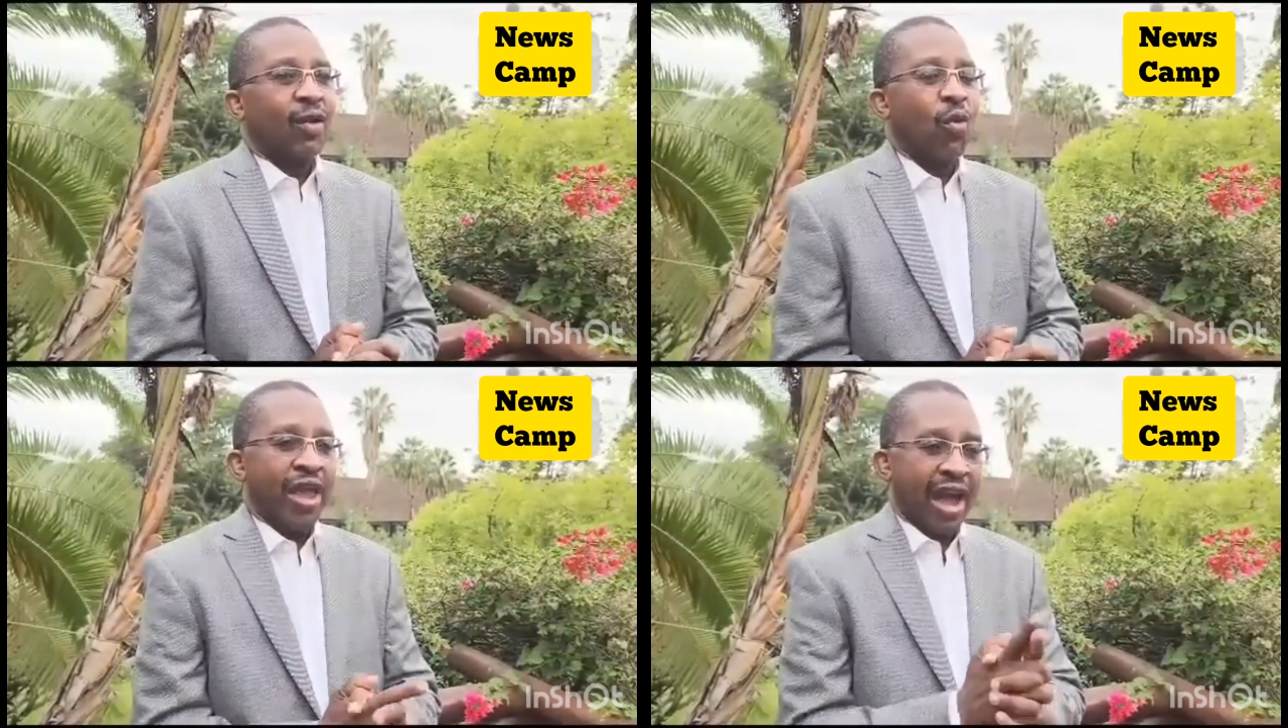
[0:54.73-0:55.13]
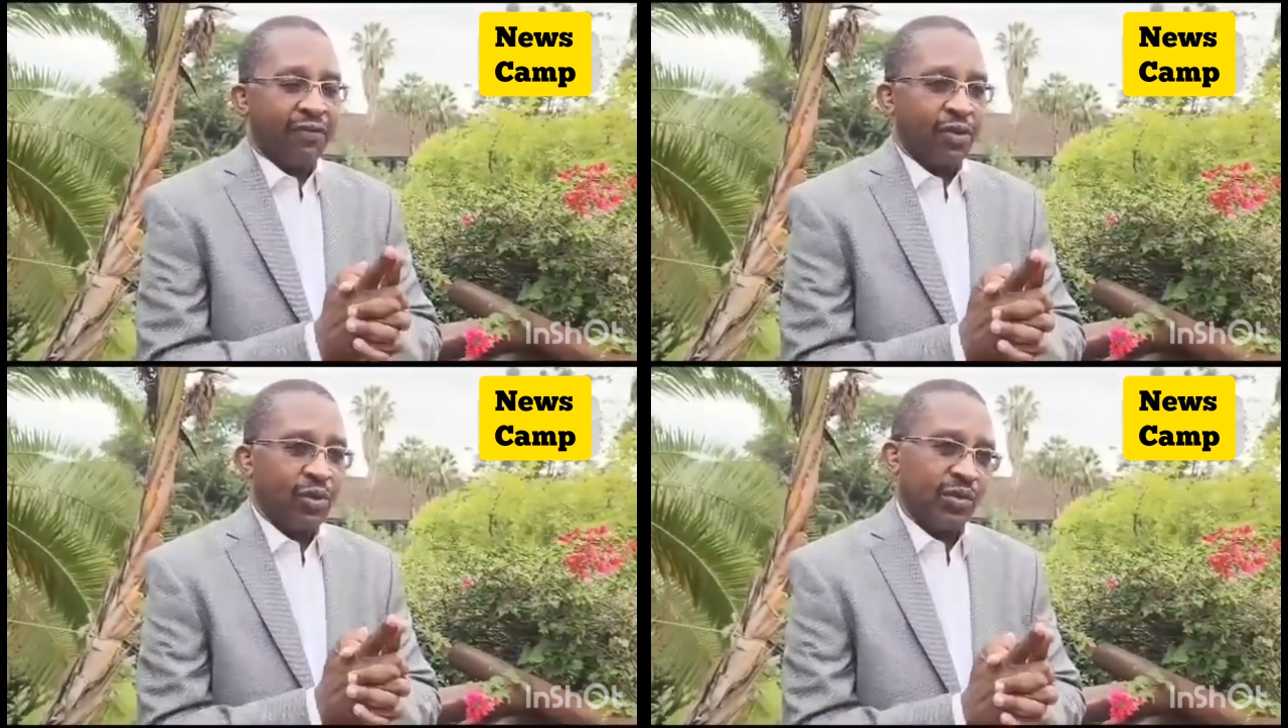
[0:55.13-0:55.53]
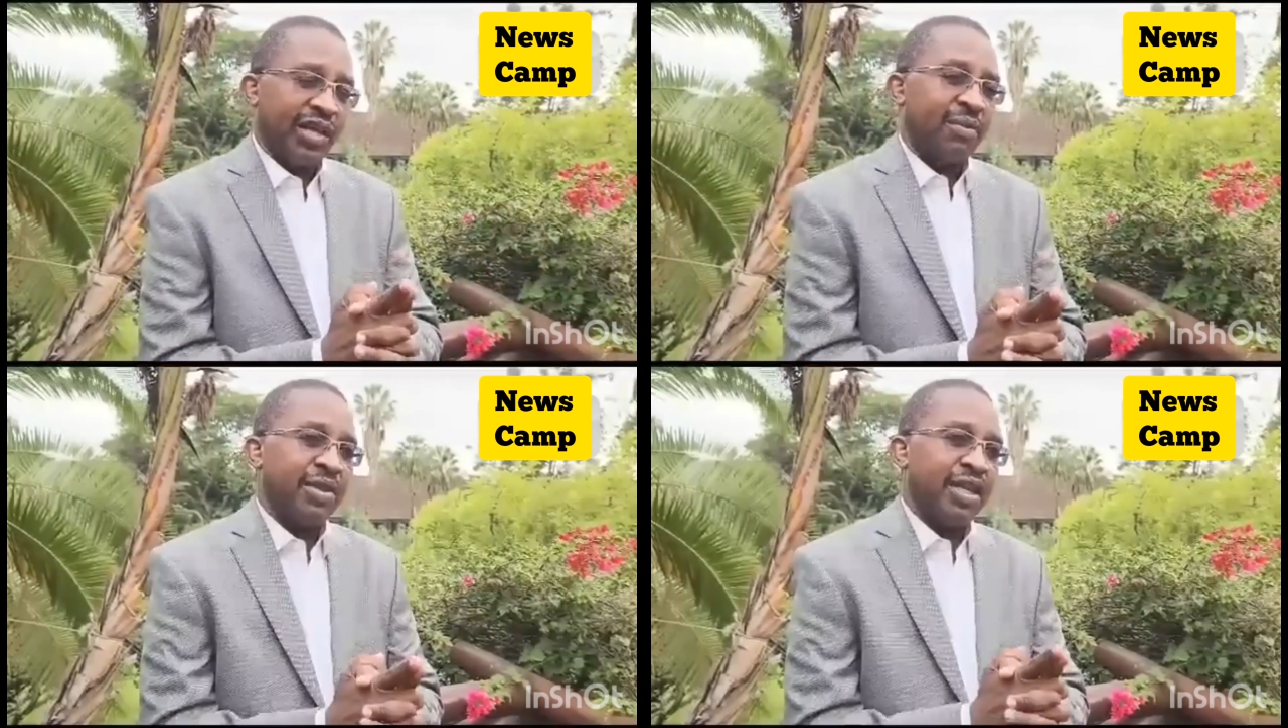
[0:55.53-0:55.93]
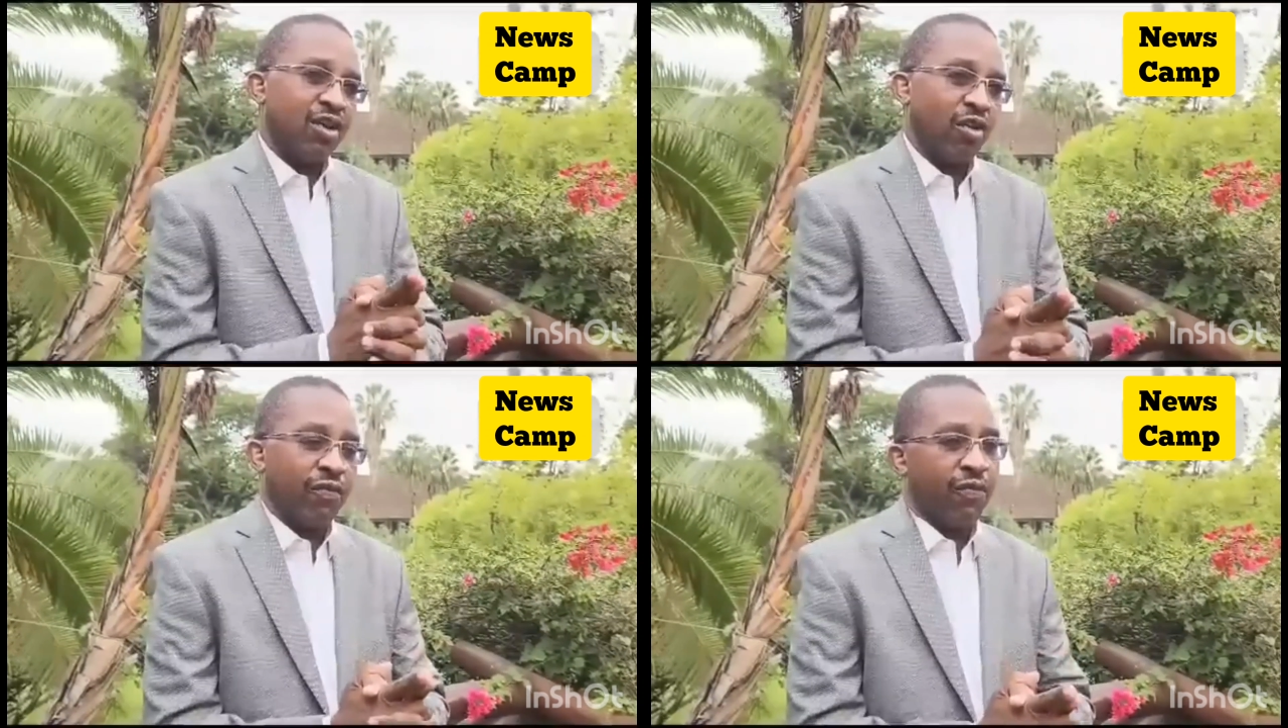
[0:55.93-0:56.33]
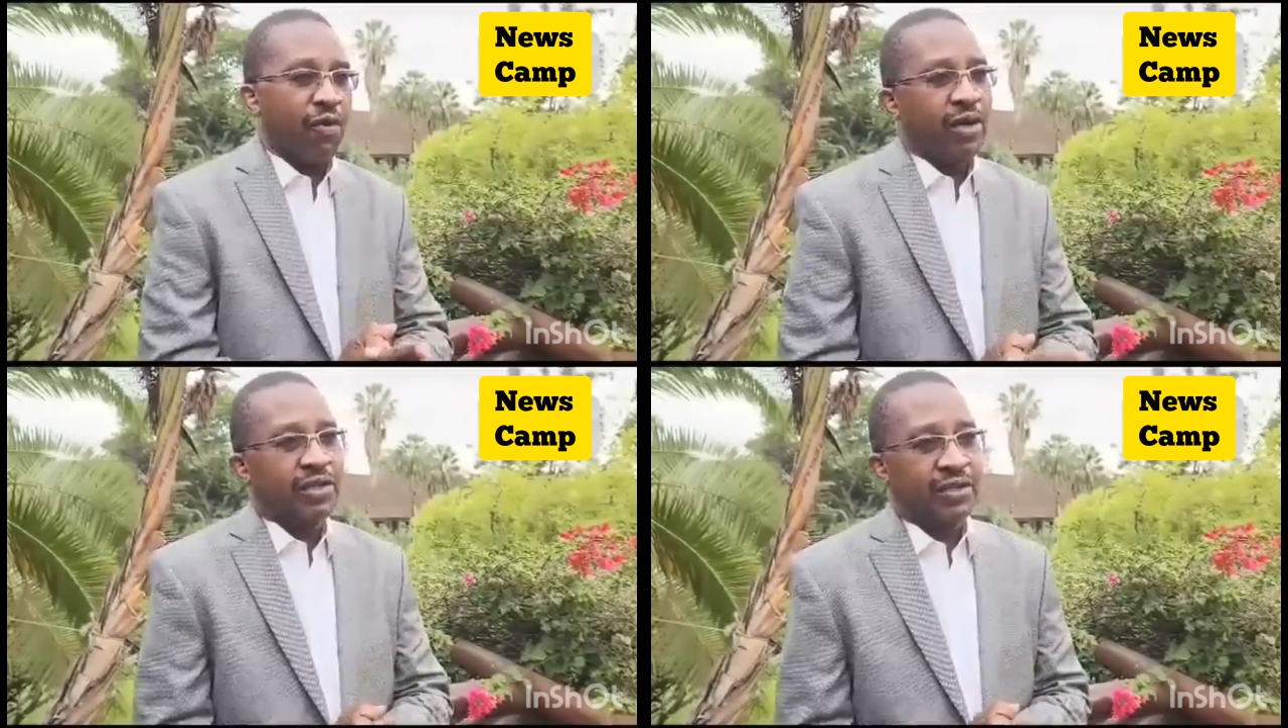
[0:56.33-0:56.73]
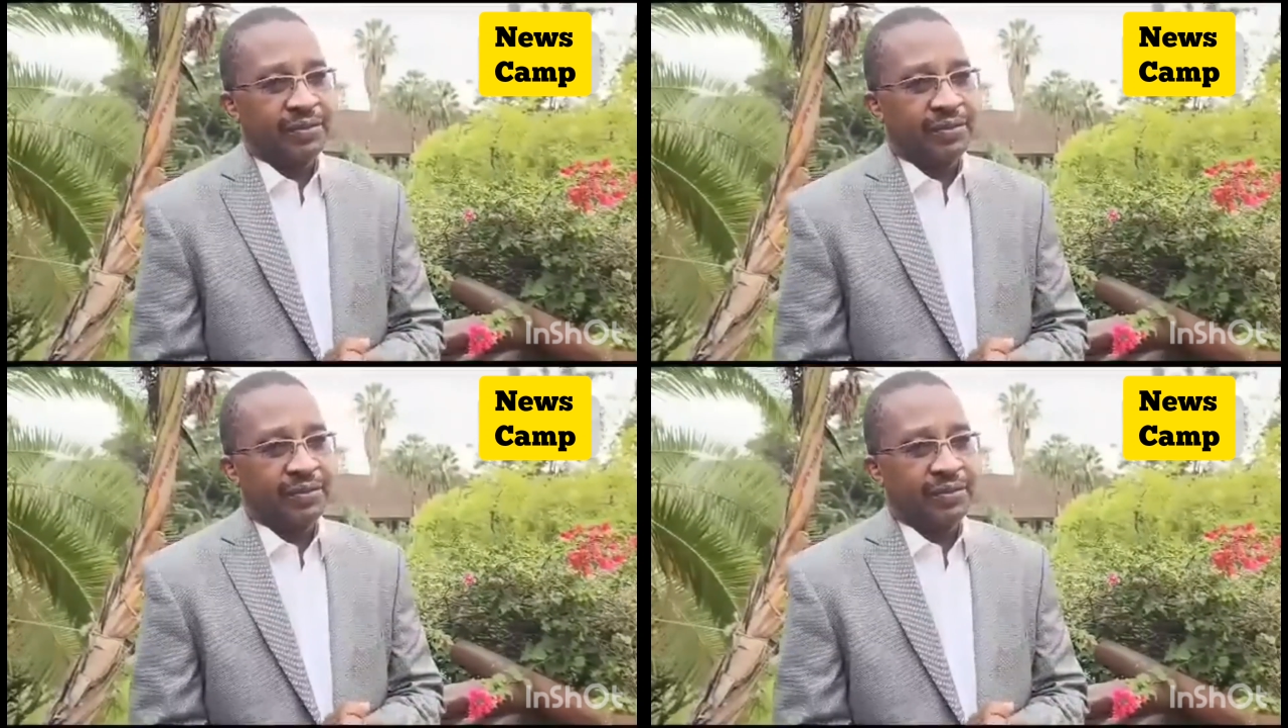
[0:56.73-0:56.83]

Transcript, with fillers: we have to do something going forward